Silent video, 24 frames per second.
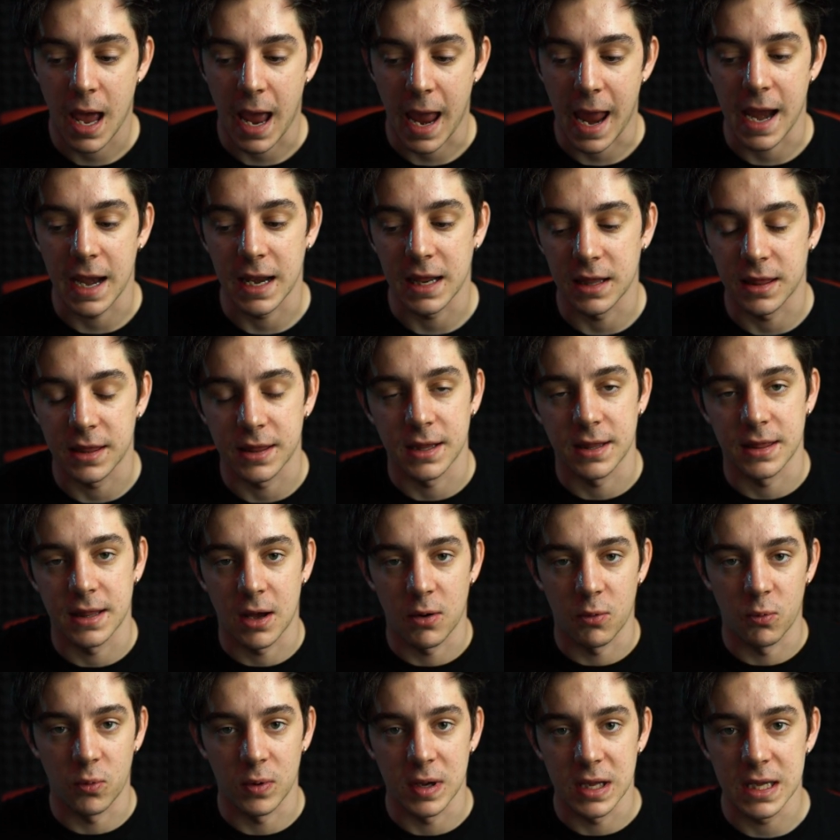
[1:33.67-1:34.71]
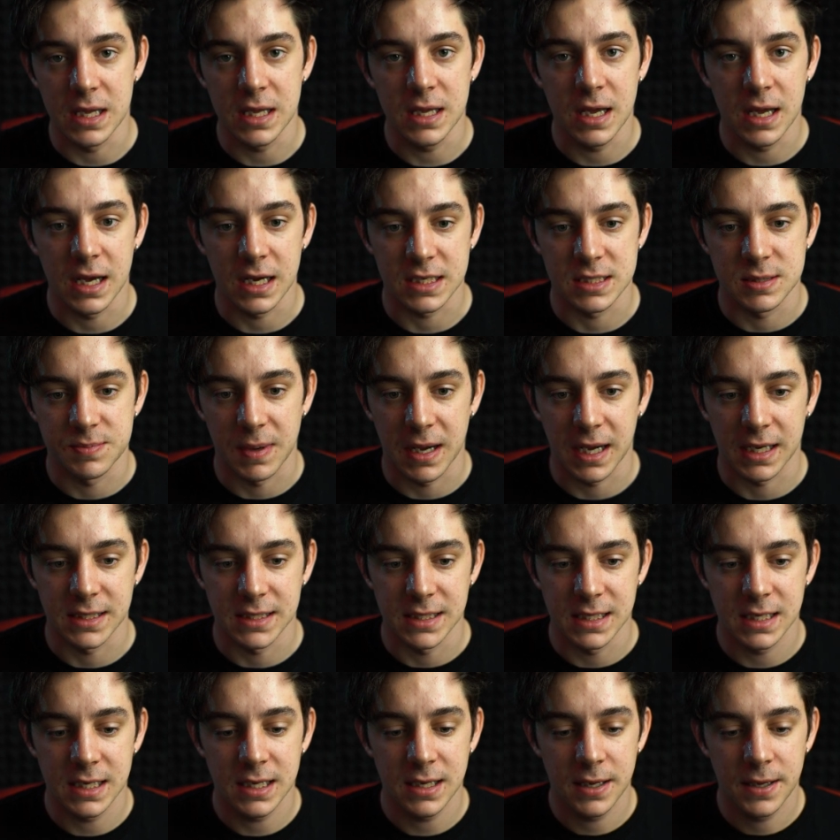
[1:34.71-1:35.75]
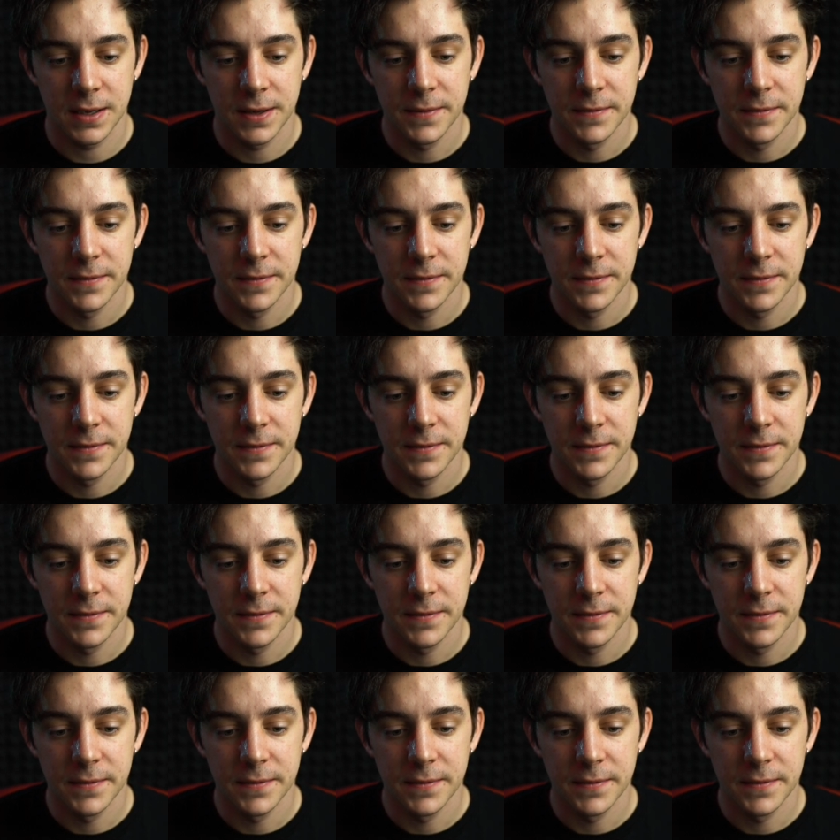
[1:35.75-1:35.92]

anything that we expected.